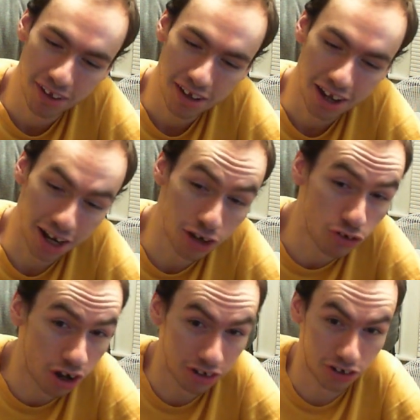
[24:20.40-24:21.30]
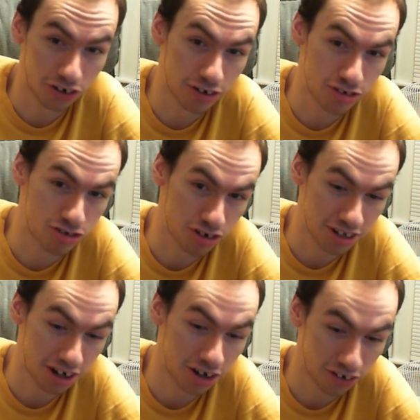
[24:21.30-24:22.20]
And I do not encourage
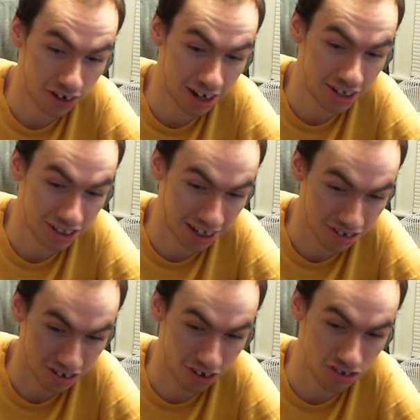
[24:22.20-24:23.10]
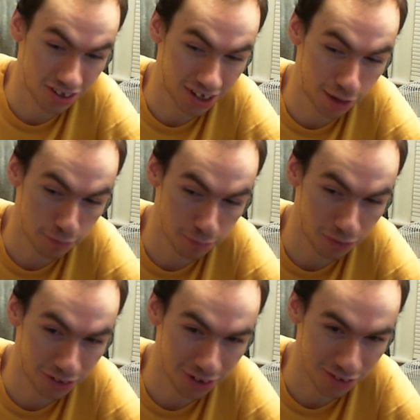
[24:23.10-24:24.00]
drinking underage. That is not something I'm
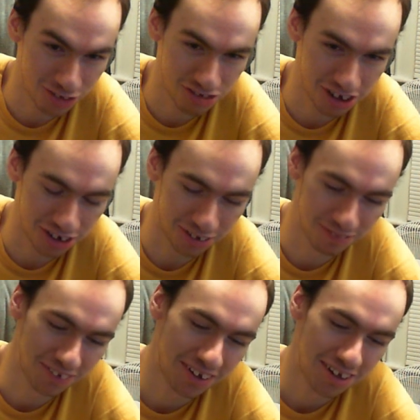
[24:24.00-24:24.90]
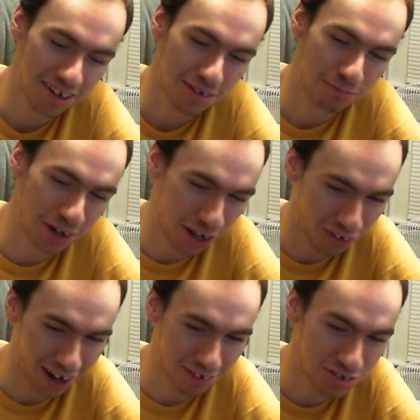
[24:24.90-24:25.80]
promoting on this channel. But I know
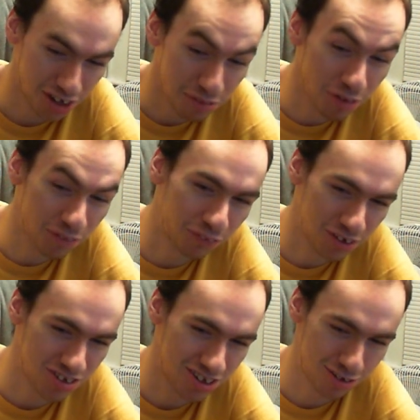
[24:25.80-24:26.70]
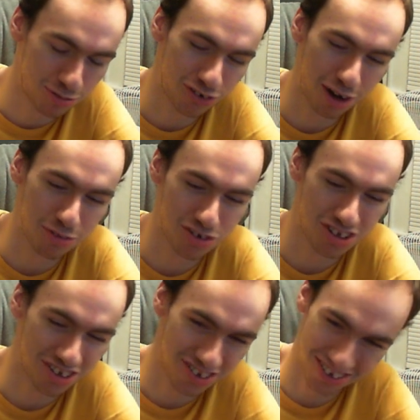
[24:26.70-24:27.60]
I have some of the whiskey subscribers
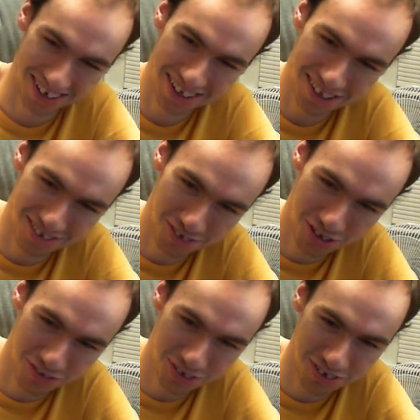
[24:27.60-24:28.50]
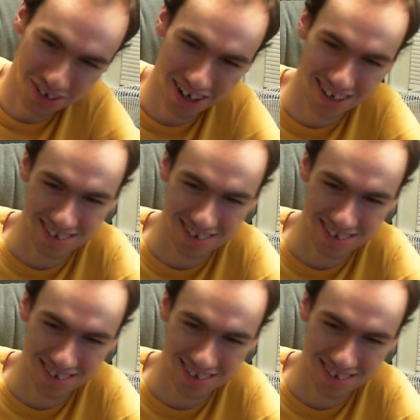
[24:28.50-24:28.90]
still, so hey, this one's for you guys.